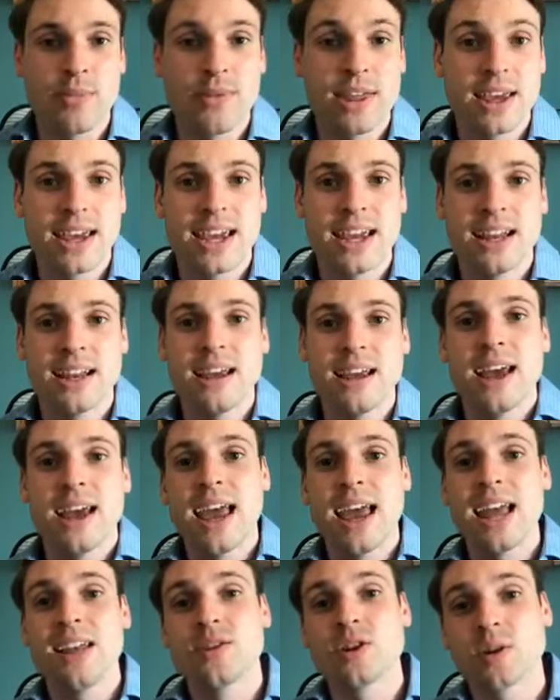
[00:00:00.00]
I'm thinking
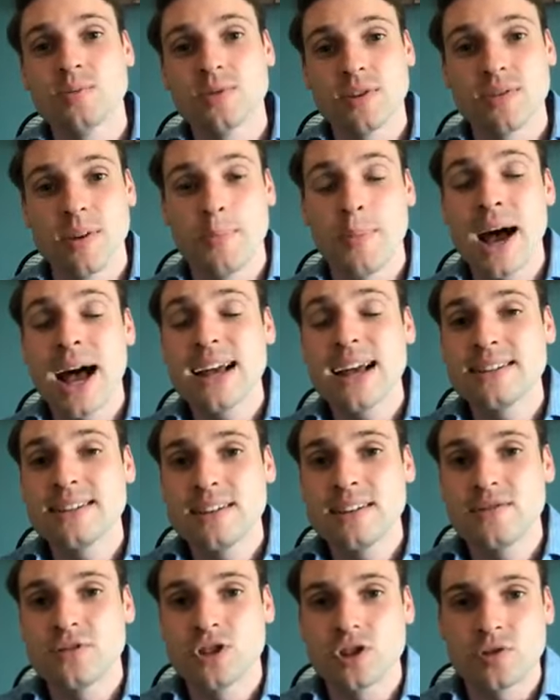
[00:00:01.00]
in terms of the
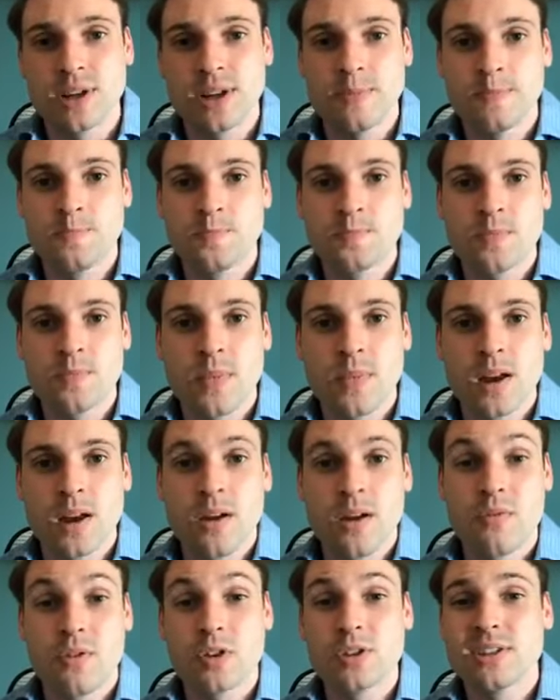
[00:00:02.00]
positive stream
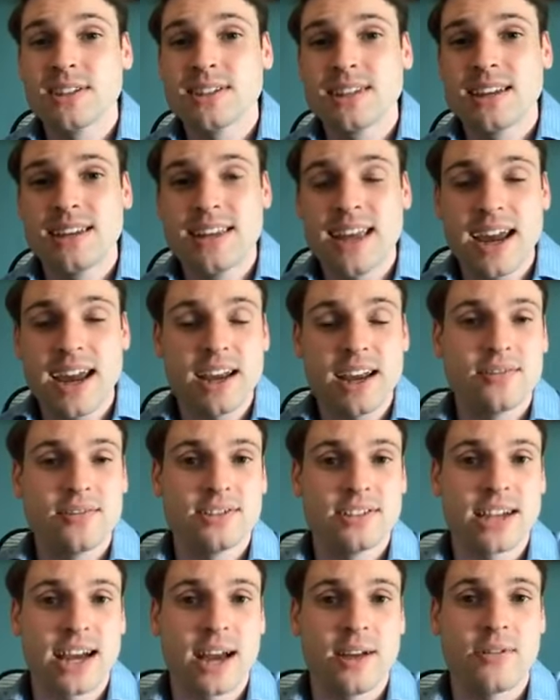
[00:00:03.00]
versus the
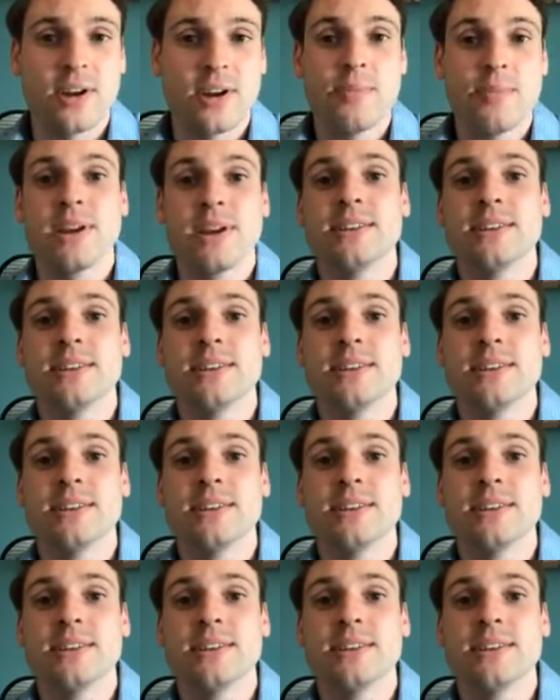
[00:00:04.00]
negative side, right?